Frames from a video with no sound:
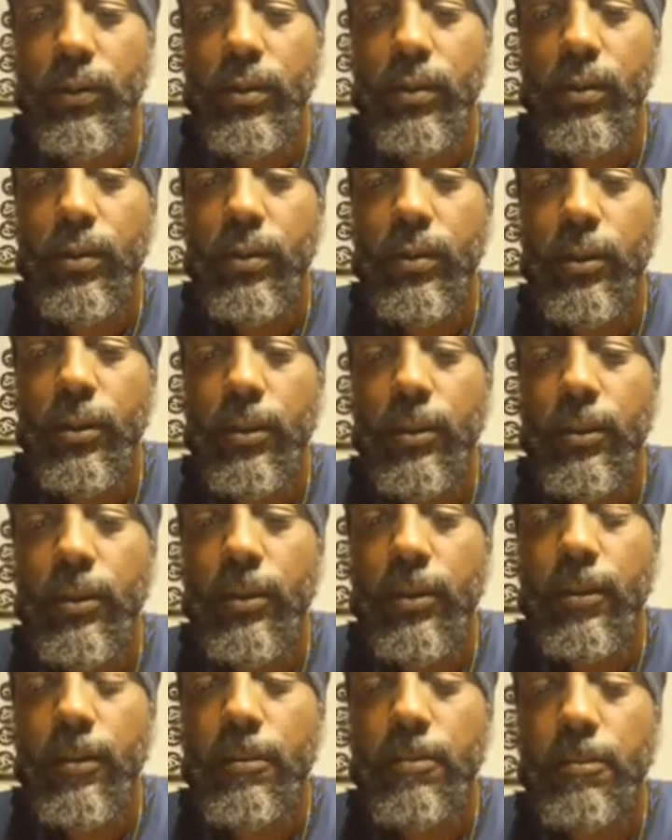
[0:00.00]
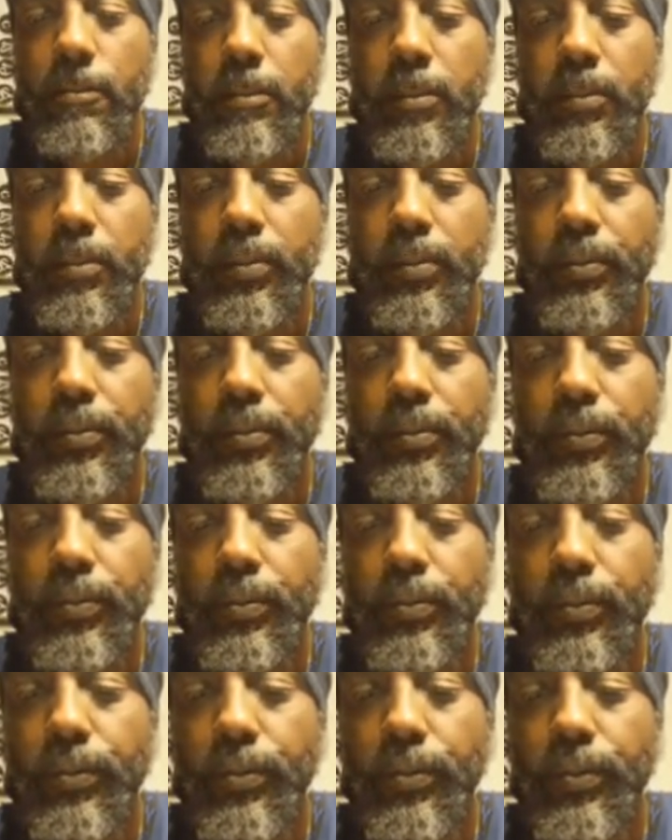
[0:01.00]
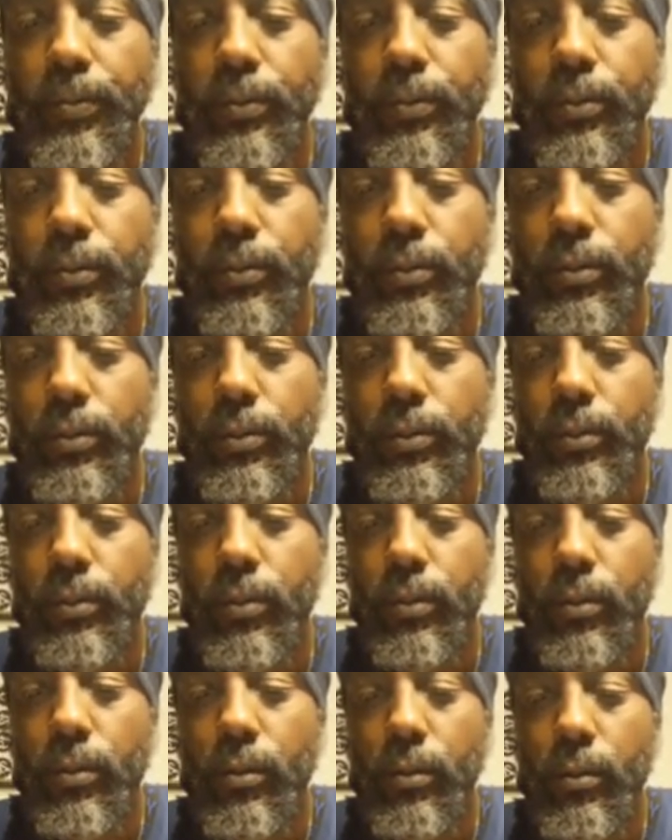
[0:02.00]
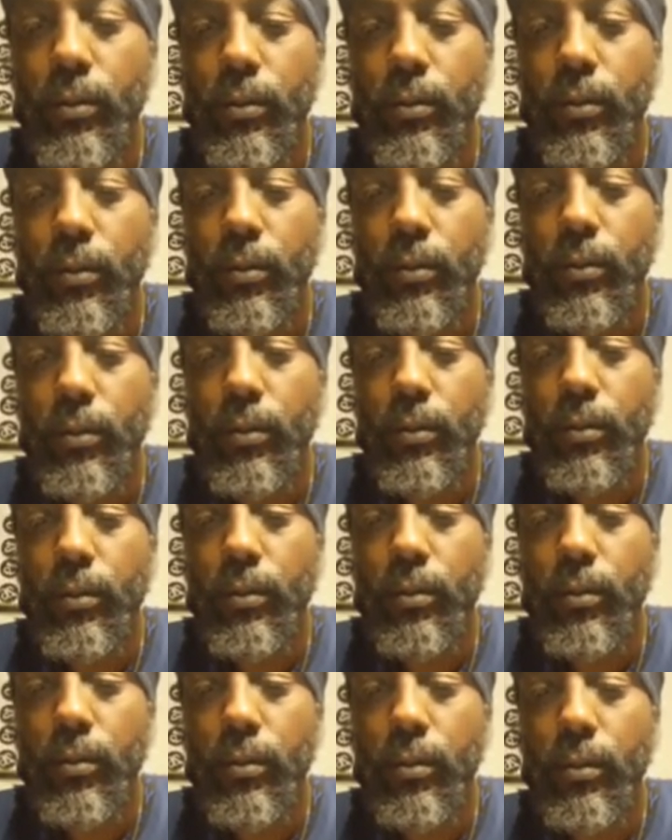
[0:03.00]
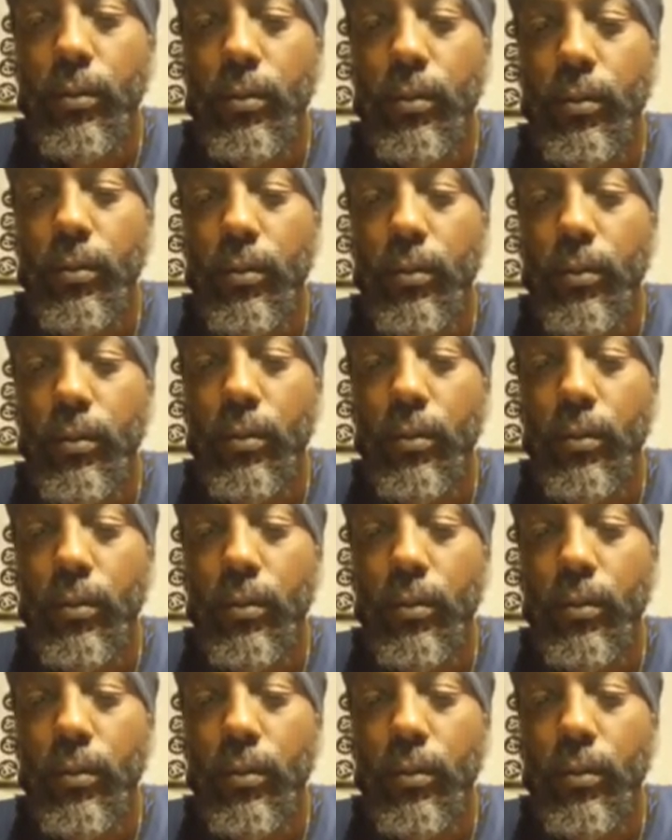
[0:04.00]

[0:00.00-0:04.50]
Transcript: Nothing is said.